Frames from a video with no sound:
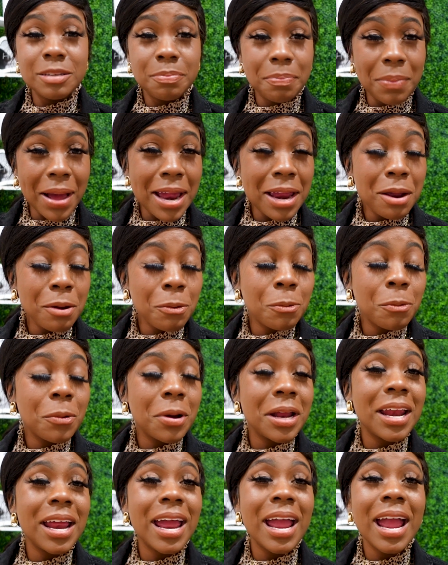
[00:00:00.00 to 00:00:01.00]
despite
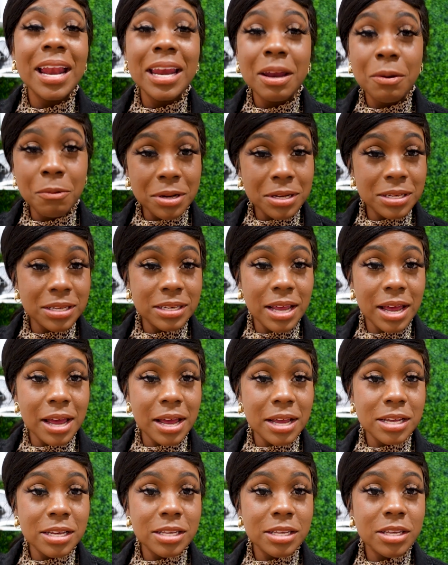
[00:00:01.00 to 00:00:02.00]
what anyone
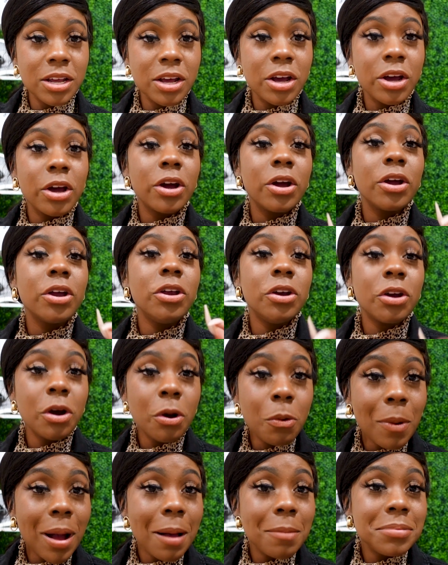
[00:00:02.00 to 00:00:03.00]
says,
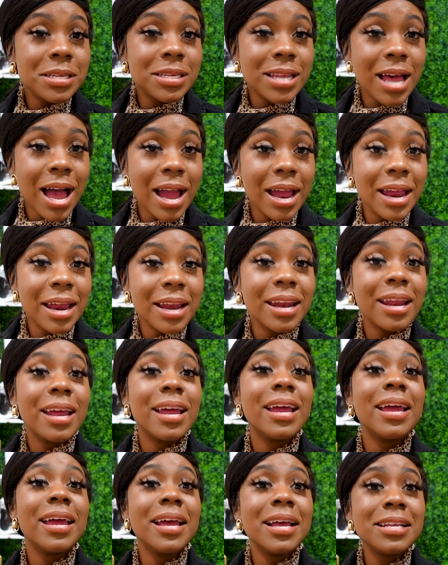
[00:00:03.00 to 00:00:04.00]
your website
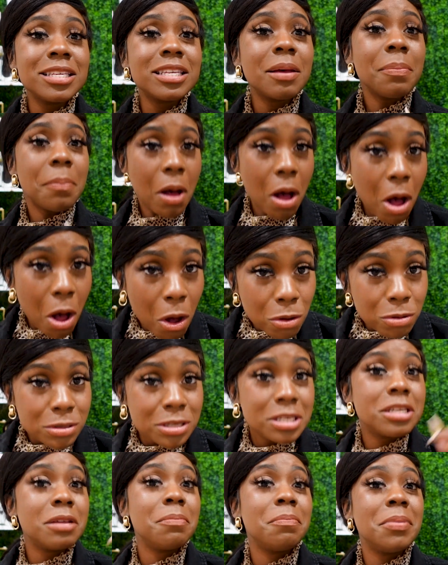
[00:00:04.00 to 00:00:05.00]
is
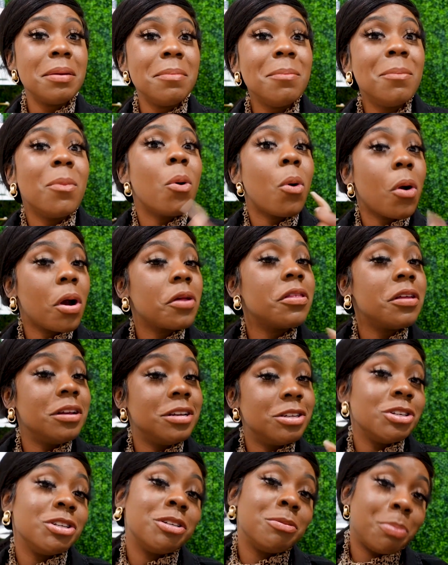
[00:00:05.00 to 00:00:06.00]
supposed to be more than
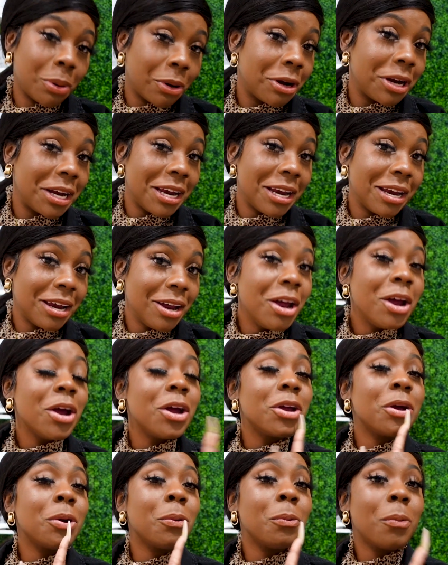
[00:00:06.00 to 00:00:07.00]
just pretty.
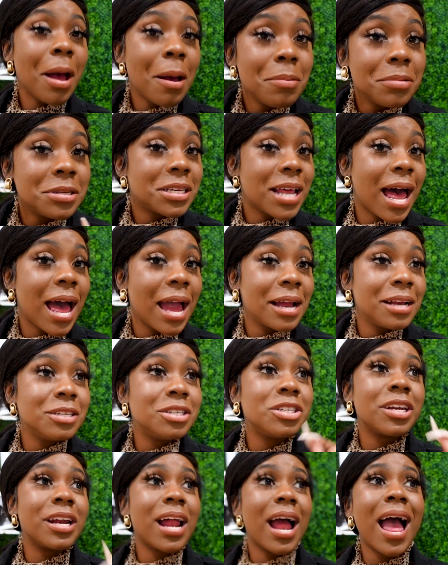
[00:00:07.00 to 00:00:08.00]
Your website
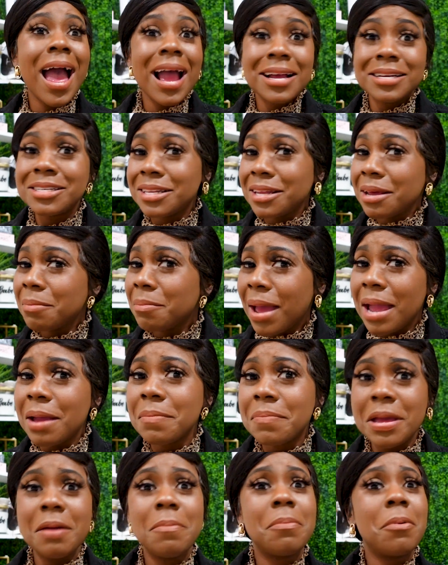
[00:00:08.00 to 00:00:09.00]
should actually
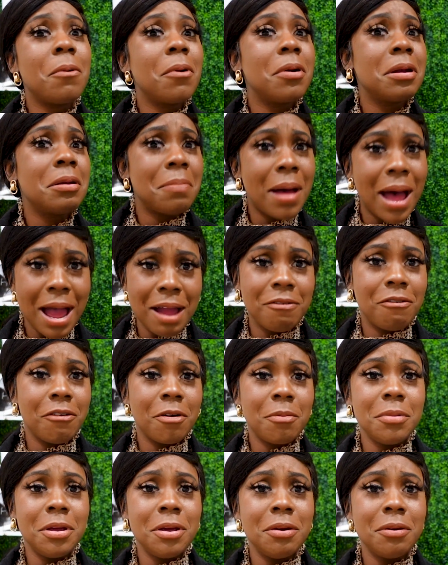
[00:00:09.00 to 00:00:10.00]
make people want to buy
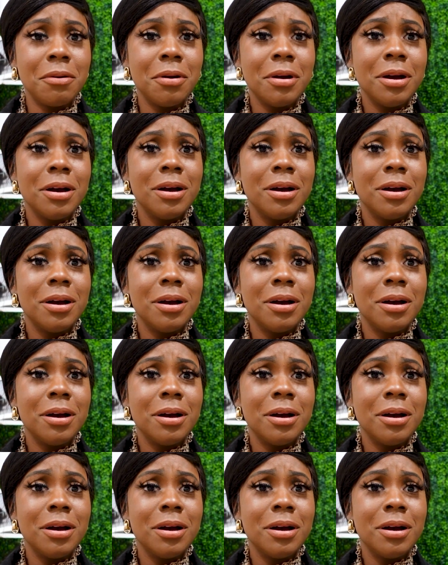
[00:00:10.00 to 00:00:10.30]
from you.